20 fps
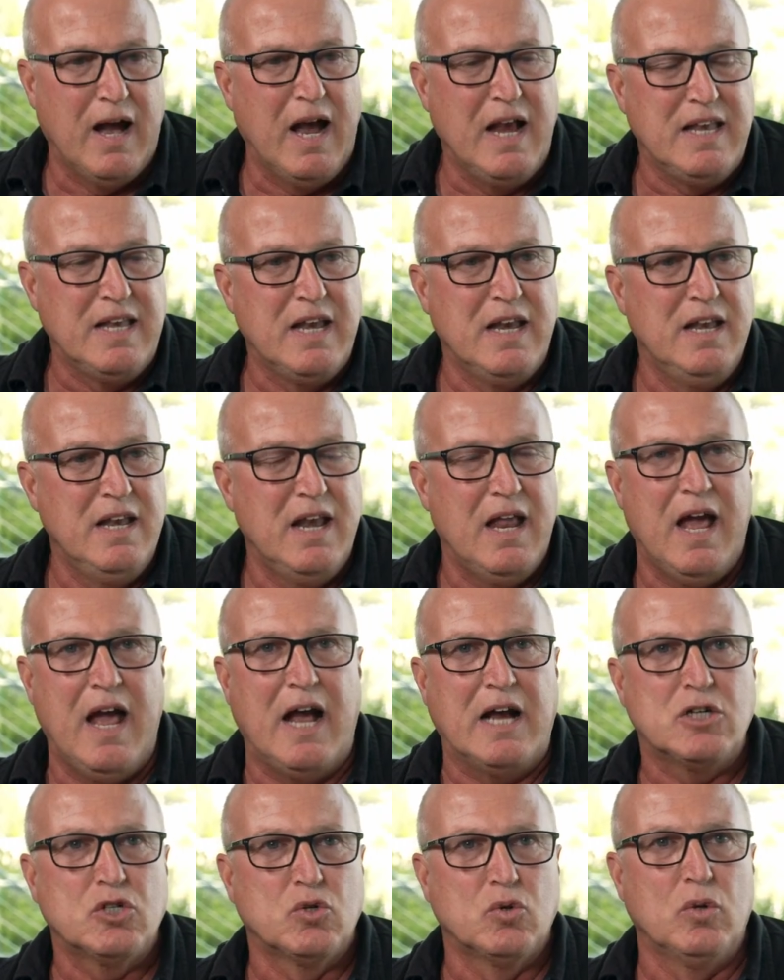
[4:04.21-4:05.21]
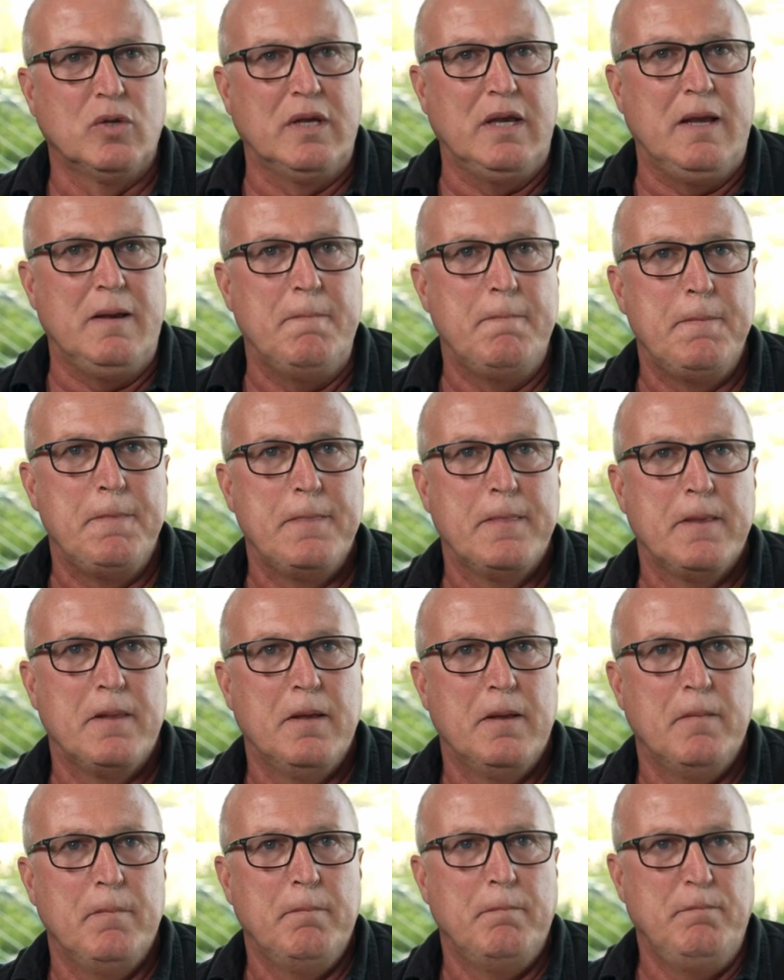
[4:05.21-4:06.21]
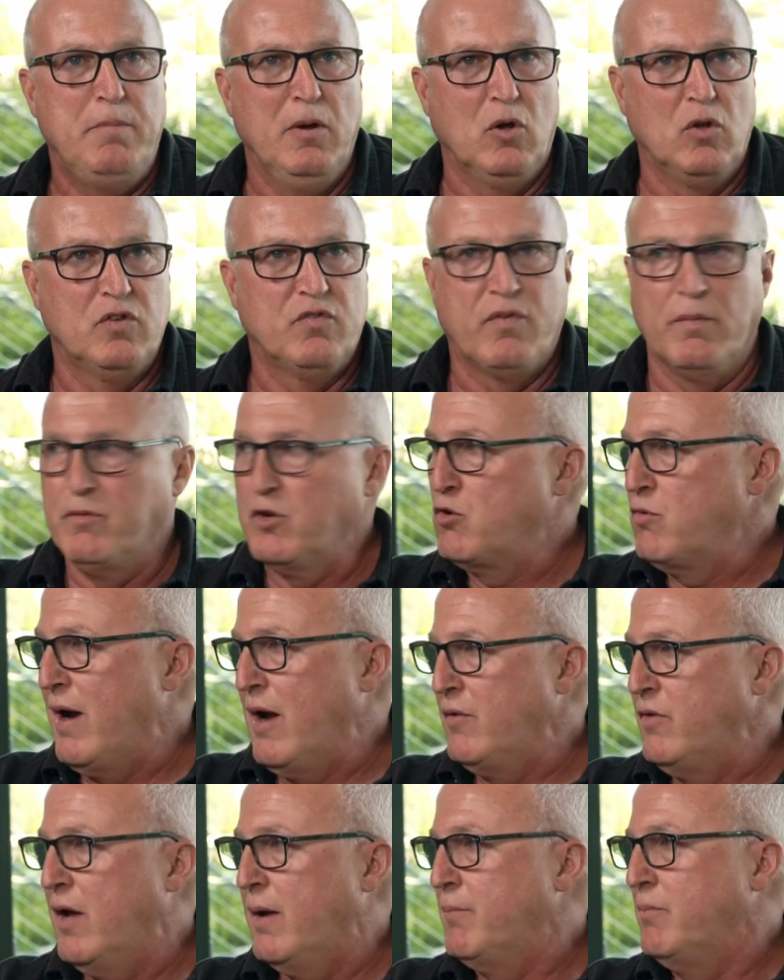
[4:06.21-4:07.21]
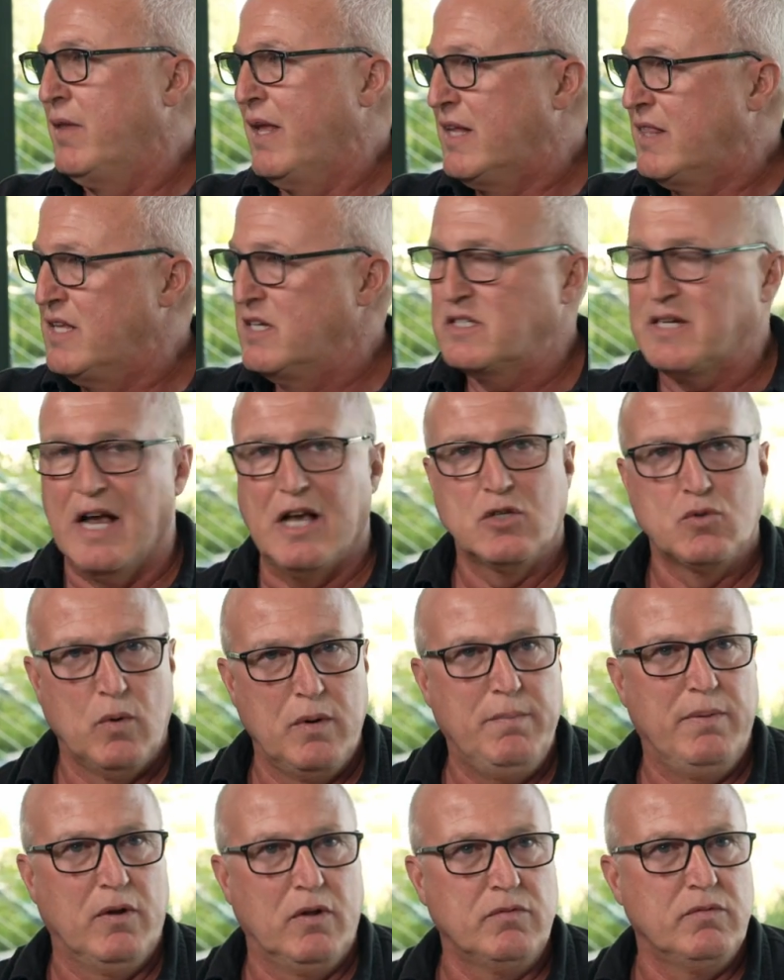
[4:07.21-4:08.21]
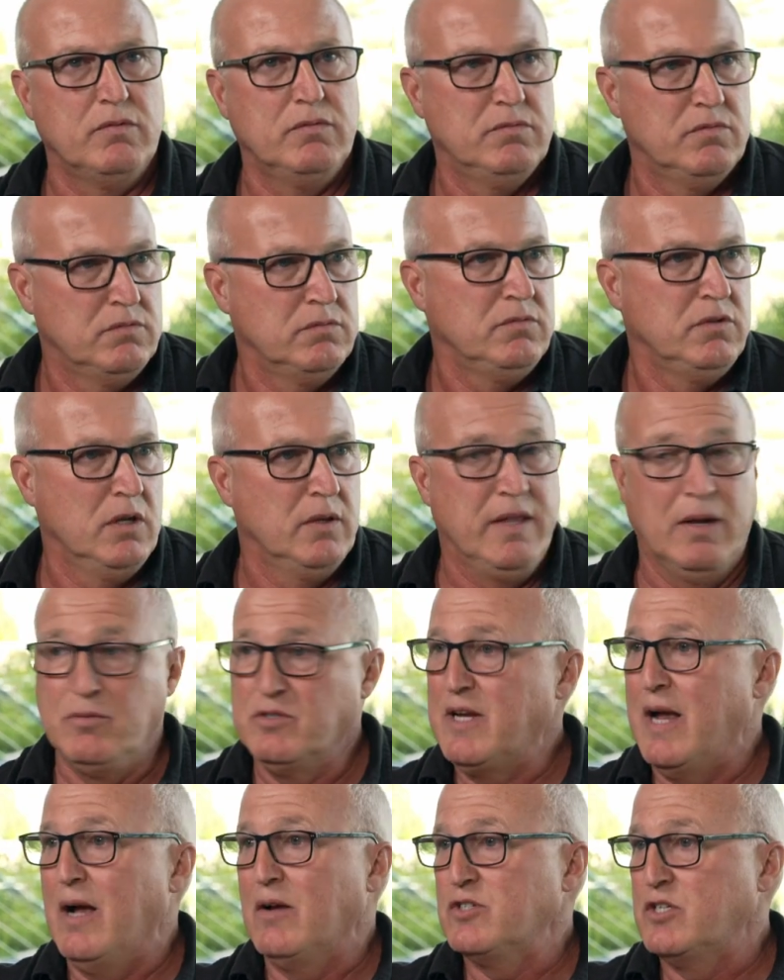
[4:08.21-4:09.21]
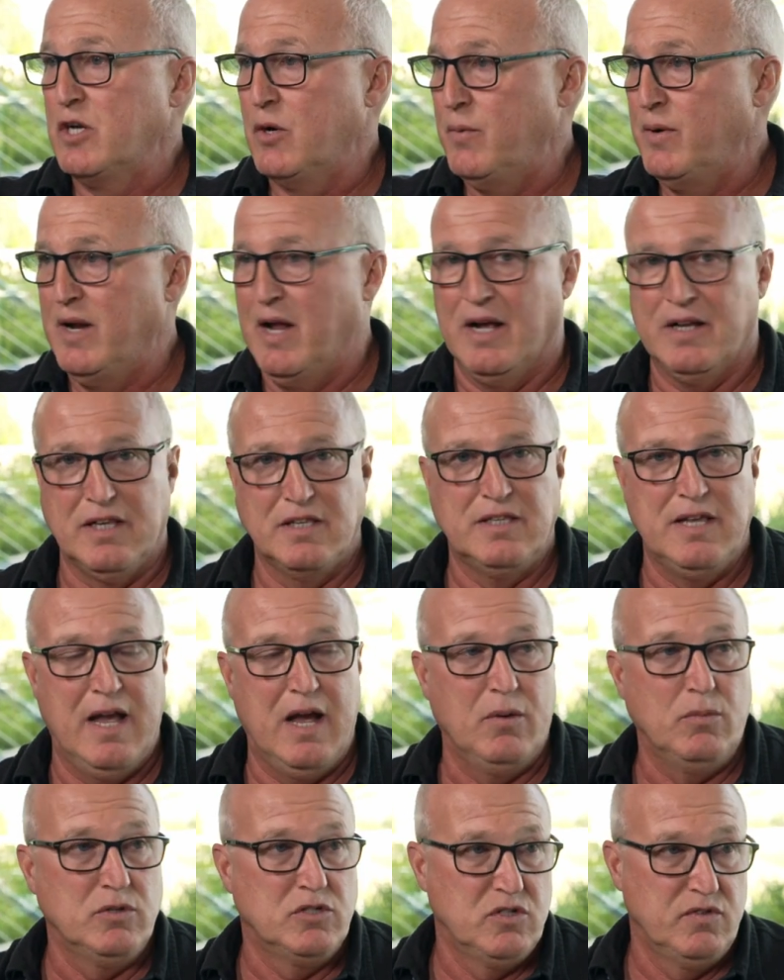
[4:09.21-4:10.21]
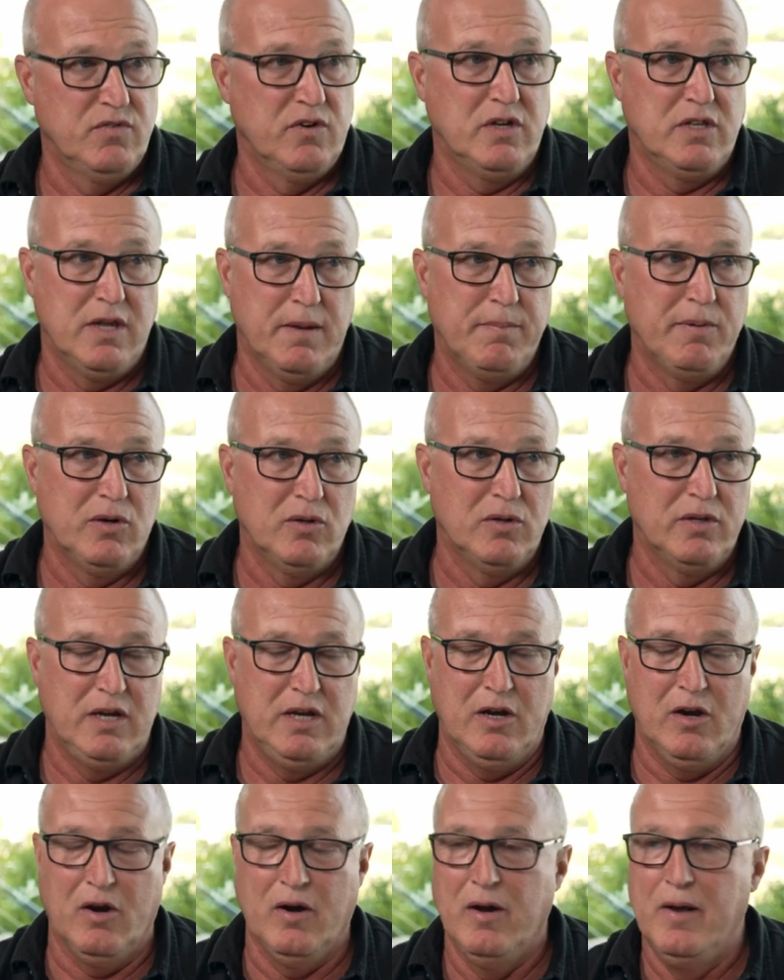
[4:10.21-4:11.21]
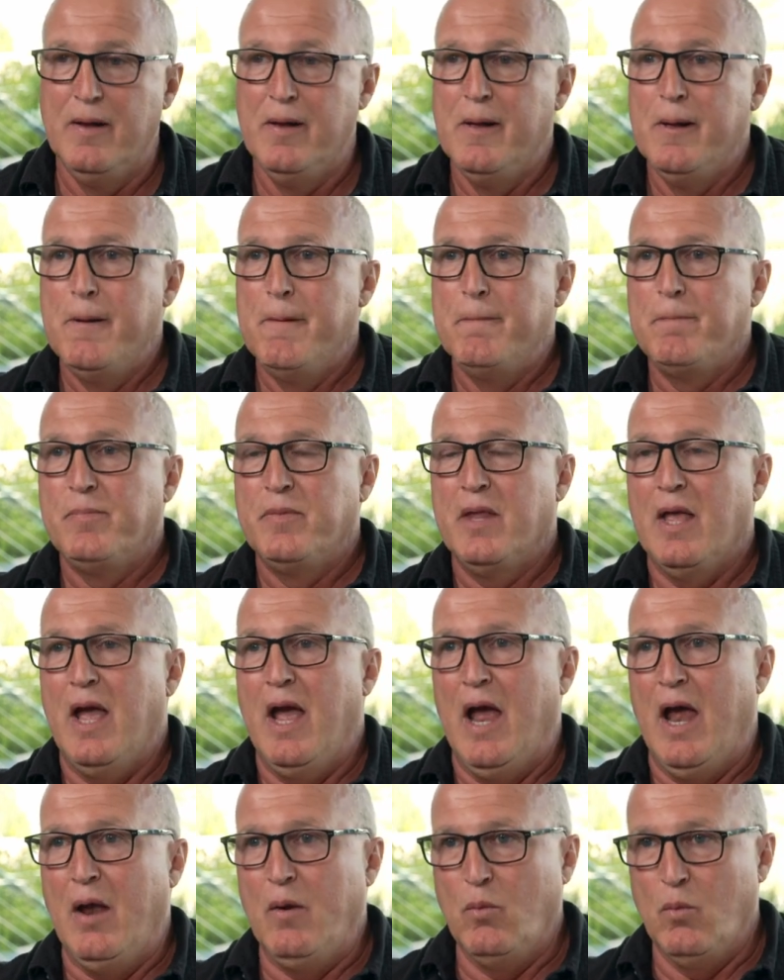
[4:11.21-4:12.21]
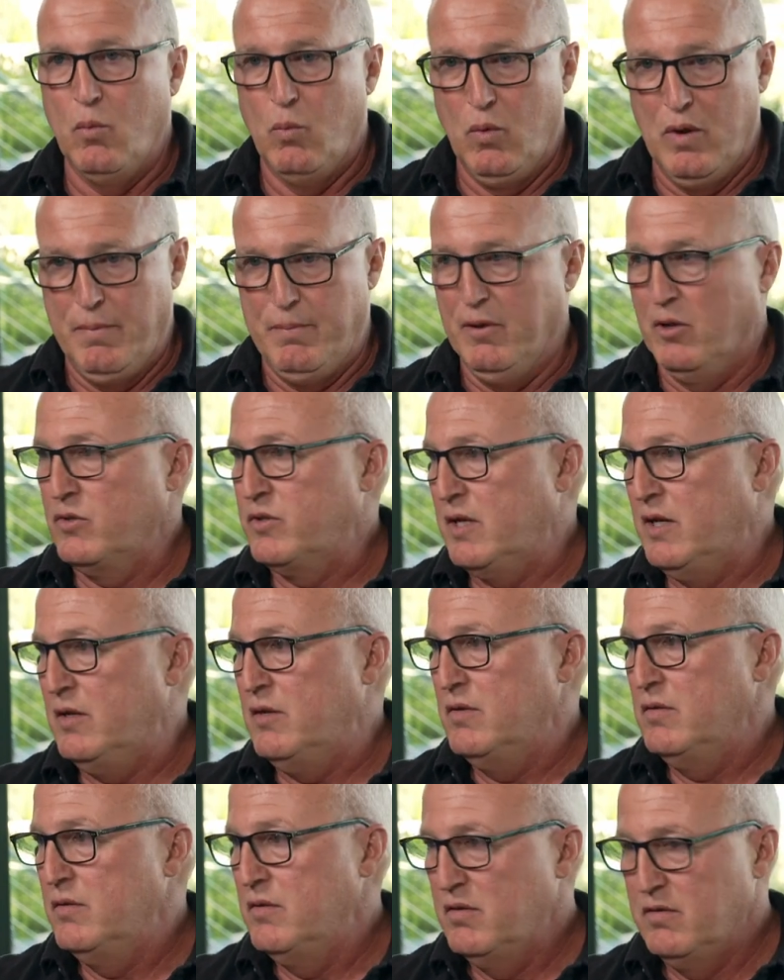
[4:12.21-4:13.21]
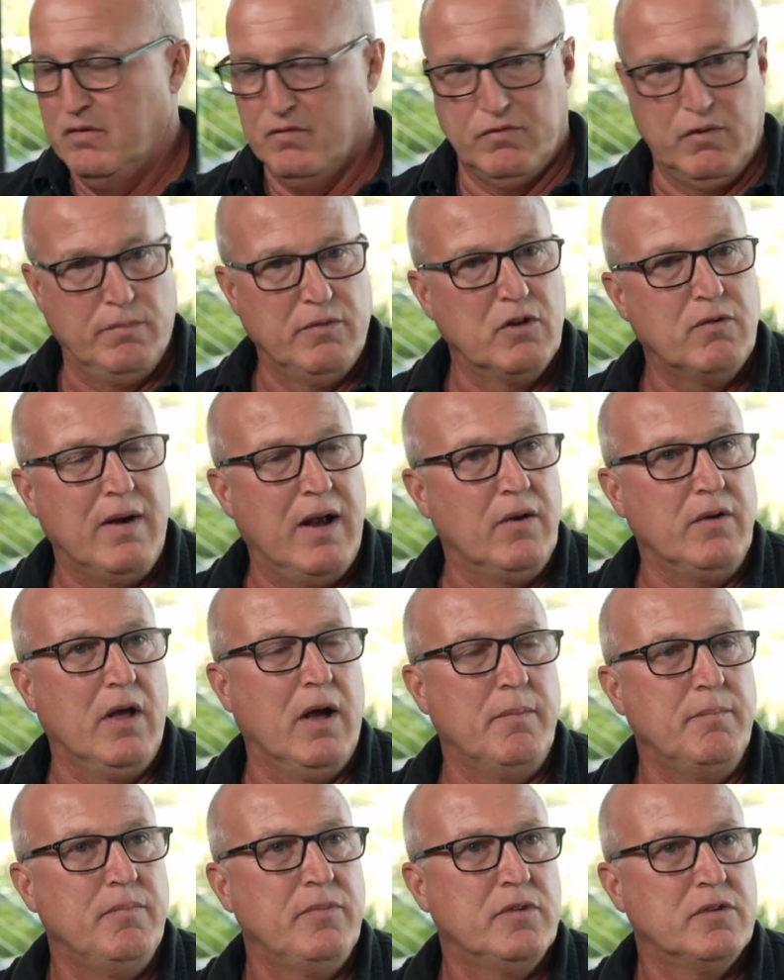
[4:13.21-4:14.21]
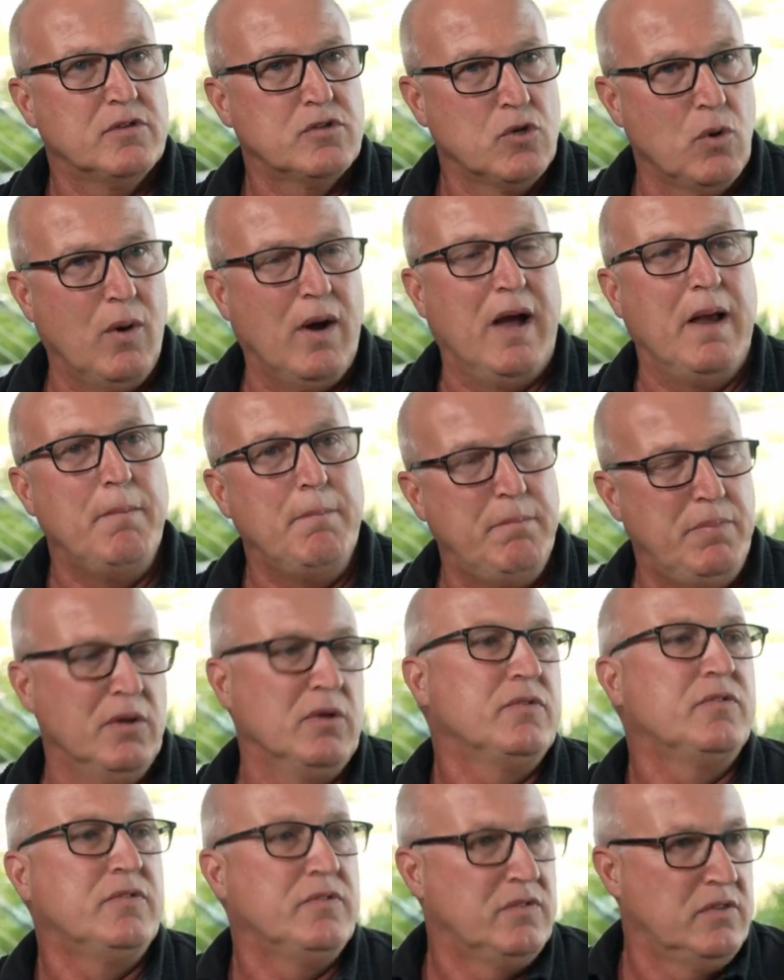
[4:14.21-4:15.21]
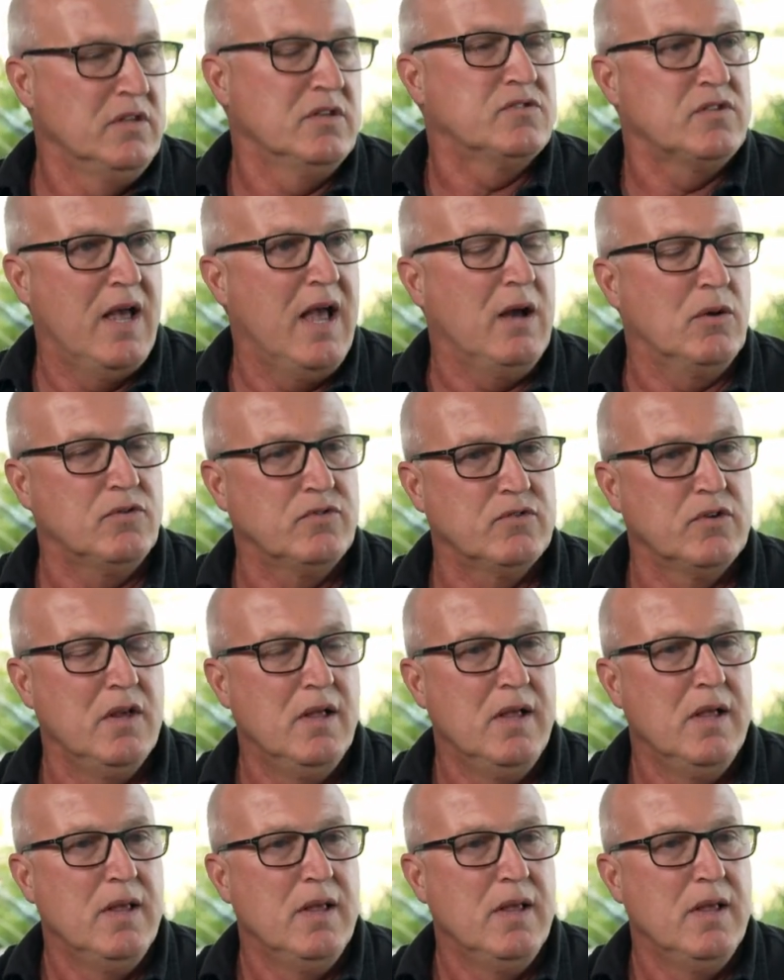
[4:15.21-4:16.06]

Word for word: I didn't actually build from the ground up. Like this house we built, you know, there was a house here, we knocked it down, which is very typical here, and we built it from the ground up, so I built this house.